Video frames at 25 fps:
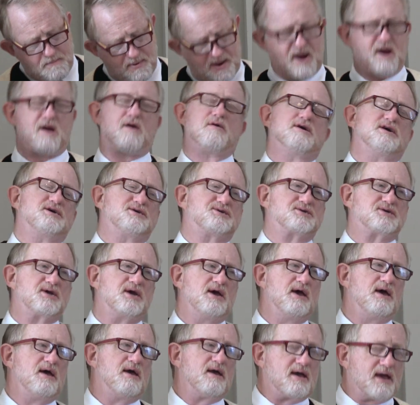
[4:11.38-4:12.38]
parish
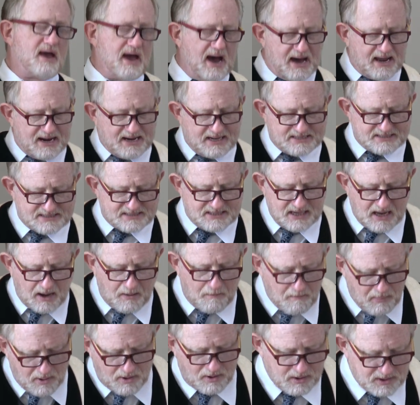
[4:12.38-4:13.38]
got its
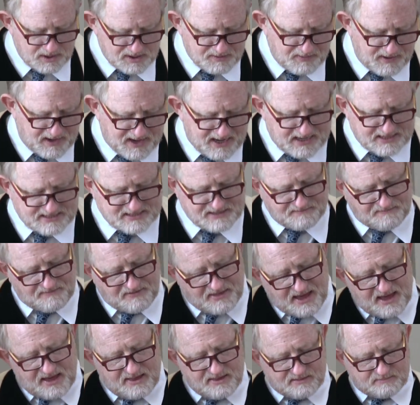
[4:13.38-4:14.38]
numbers because of
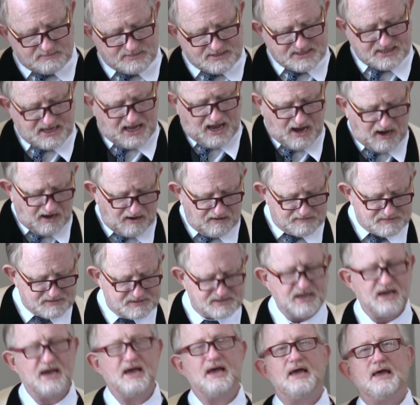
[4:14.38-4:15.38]
they
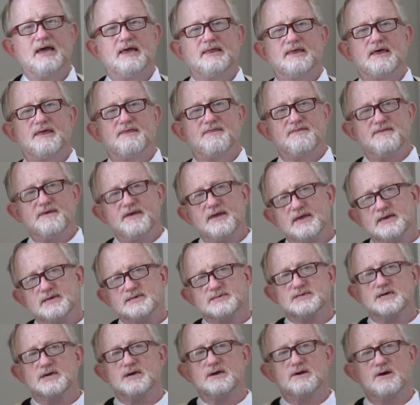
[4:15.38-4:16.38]
themselves that
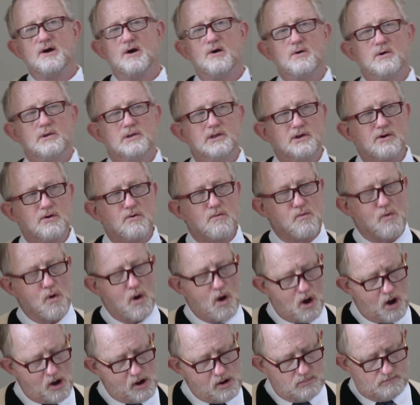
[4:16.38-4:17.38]
things can go a little
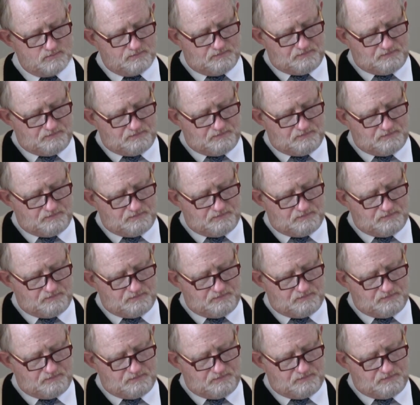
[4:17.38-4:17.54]
wrong.